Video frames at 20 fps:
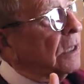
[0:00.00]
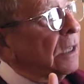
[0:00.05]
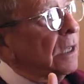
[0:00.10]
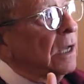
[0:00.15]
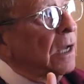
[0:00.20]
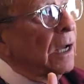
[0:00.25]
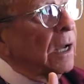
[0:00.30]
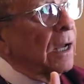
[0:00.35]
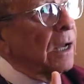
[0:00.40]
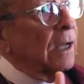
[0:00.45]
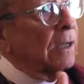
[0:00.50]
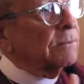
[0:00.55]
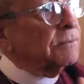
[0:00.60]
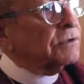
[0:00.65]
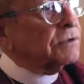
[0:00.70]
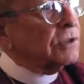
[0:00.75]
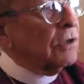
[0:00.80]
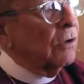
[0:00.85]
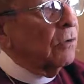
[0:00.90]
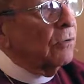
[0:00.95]
uh,
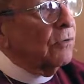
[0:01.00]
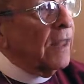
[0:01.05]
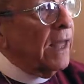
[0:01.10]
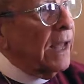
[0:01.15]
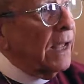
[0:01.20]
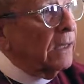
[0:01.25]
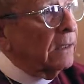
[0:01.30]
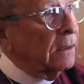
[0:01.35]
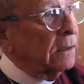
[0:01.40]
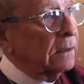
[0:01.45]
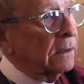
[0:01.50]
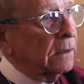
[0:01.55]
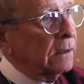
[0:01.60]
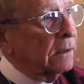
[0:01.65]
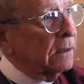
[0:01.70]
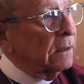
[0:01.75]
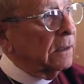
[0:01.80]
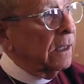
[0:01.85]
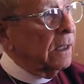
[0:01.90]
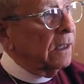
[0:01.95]
so that
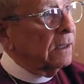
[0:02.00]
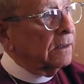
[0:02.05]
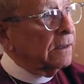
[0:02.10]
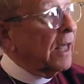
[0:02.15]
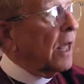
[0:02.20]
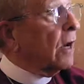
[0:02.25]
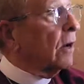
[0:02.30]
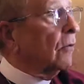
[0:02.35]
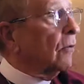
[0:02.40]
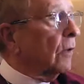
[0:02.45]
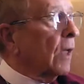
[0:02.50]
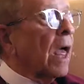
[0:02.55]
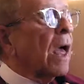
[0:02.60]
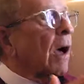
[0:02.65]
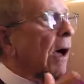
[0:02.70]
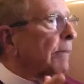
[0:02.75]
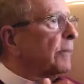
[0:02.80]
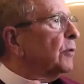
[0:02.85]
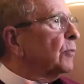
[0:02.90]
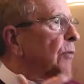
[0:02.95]
uh, not only,
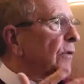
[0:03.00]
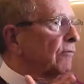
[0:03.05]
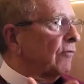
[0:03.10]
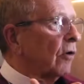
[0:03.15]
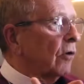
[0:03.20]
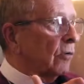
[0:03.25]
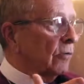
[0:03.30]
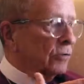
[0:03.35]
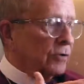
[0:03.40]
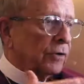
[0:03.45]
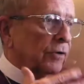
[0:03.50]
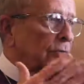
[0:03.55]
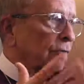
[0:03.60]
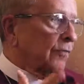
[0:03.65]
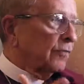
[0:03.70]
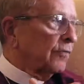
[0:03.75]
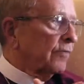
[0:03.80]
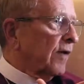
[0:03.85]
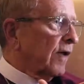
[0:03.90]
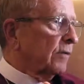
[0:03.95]
I mean, we've all, you know,
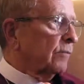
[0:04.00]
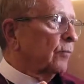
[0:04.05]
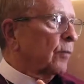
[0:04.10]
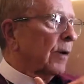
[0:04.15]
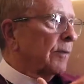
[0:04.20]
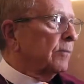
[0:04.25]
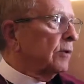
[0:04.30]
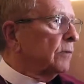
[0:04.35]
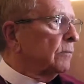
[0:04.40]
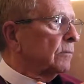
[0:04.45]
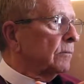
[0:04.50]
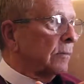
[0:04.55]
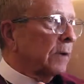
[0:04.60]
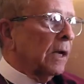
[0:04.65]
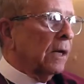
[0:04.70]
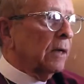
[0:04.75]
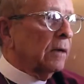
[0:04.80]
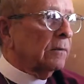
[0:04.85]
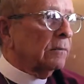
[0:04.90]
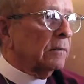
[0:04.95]
we've had women
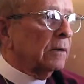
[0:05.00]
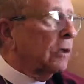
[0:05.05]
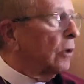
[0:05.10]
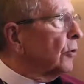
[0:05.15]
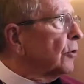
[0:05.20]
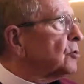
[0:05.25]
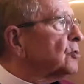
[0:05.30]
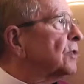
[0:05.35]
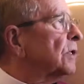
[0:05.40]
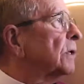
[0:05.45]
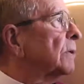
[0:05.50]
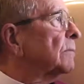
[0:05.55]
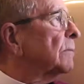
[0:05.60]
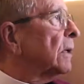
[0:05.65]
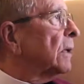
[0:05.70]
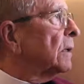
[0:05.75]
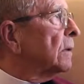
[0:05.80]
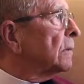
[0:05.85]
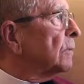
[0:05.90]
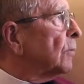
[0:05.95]
uh, clergy and,
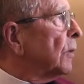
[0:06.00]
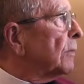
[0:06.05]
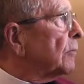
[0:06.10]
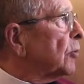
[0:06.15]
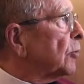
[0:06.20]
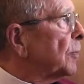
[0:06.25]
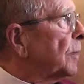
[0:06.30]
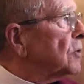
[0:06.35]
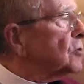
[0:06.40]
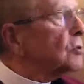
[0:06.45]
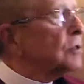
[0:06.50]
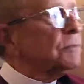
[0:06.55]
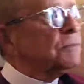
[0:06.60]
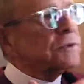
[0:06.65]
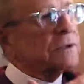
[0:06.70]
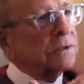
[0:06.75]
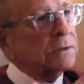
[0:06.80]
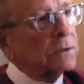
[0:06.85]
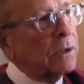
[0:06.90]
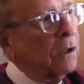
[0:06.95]
and, women bishops
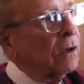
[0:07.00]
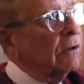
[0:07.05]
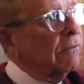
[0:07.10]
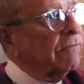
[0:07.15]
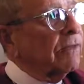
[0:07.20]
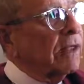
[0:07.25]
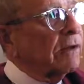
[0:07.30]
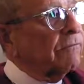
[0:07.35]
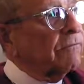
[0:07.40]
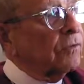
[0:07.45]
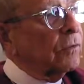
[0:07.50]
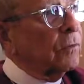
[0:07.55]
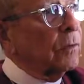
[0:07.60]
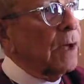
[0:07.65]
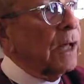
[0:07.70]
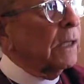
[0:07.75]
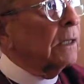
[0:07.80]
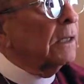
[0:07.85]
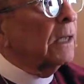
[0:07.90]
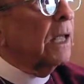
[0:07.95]
and all of that for a
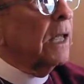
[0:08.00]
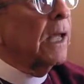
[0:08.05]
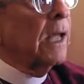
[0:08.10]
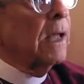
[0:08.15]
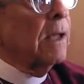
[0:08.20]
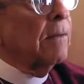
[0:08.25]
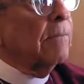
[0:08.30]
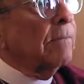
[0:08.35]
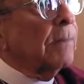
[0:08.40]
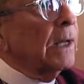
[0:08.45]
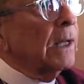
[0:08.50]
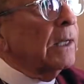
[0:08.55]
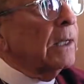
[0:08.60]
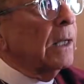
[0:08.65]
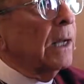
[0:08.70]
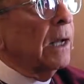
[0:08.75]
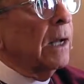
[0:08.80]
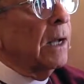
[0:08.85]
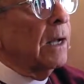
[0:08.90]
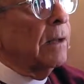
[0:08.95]
while, but
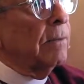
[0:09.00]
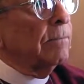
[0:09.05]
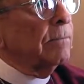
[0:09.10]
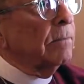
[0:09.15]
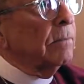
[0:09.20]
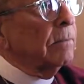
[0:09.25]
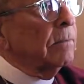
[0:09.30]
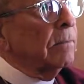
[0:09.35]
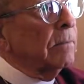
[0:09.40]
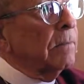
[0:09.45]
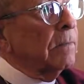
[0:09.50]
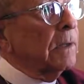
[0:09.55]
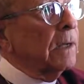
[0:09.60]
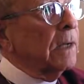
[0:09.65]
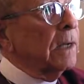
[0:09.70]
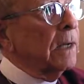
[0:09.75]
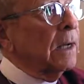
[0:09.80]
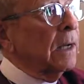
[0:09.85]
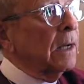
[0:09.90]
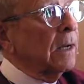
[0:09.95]
um,
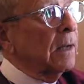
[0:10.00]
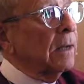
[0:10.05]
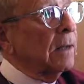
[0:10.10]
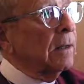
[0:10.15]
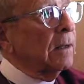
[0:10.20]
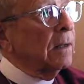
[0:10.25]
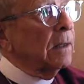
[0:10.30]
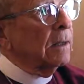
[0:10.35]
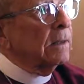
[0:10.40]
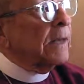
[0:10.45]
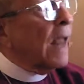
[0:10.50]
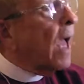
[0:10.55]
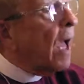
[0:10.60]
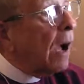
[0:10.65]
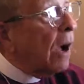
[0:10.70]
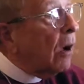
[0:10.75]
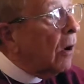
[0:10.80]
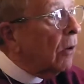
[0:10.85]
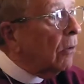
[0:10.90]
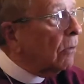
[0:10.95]
uh,
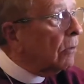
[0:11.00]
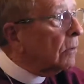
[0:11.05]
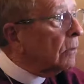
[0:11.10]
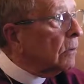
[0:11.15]
now